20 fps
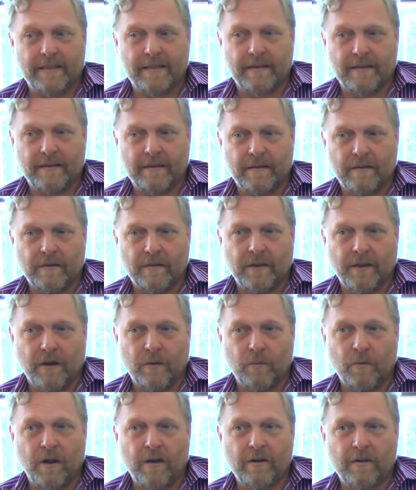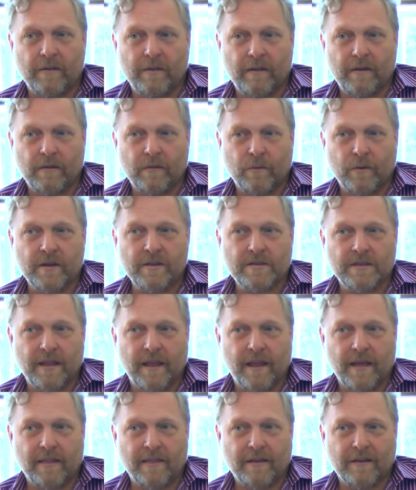the, you know, what are the, what is
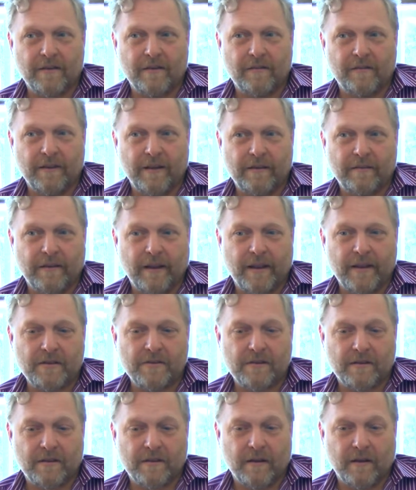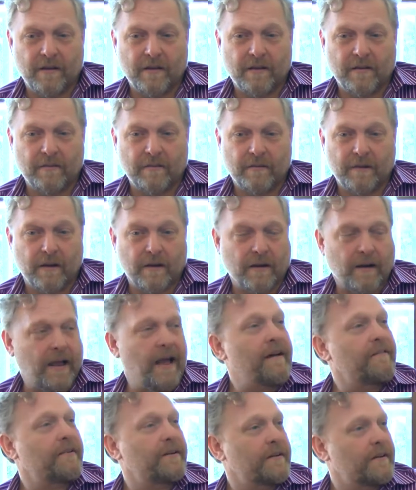the ethical foundation of our
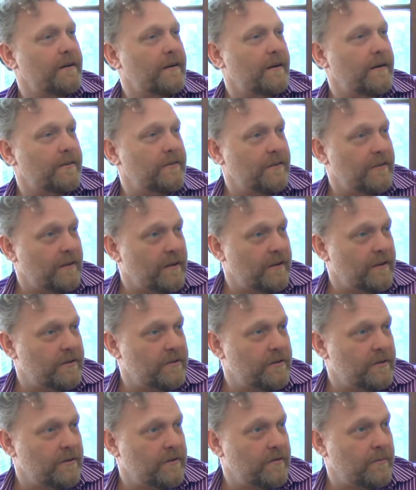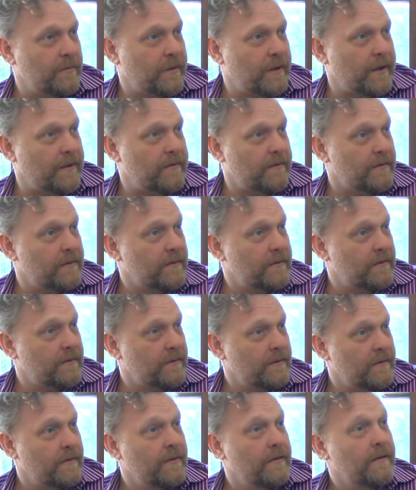avatars in the digital space? Mm.
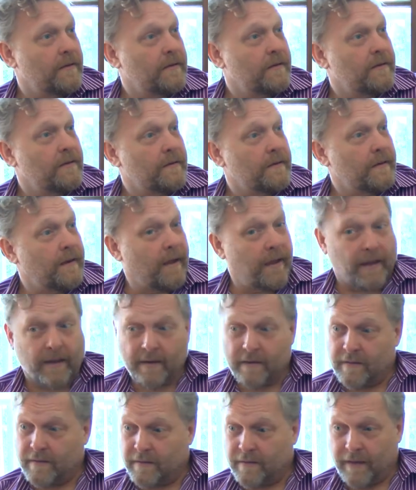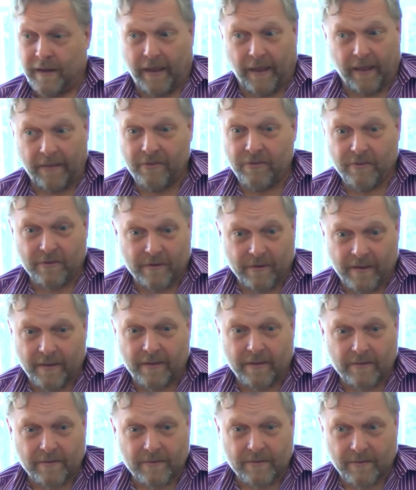Mm-hmm. And the answer
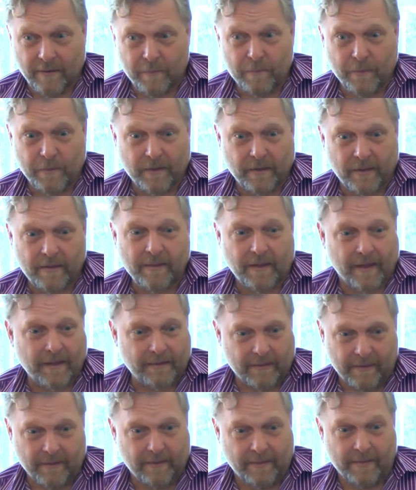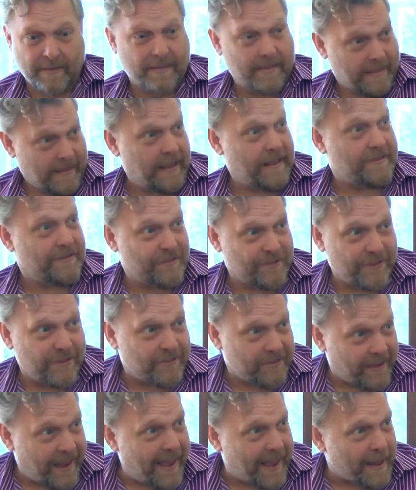is simply that it's the
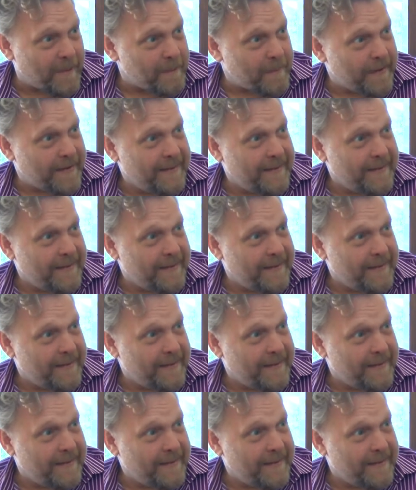same.